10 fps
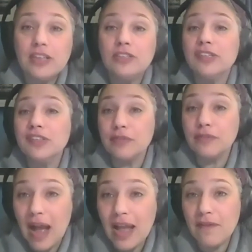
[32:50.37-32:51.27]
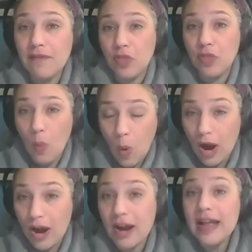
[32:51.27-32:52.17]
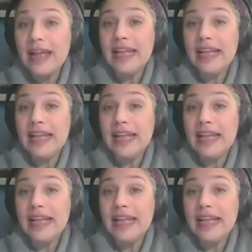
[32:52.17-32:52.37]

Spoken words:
to survive the war.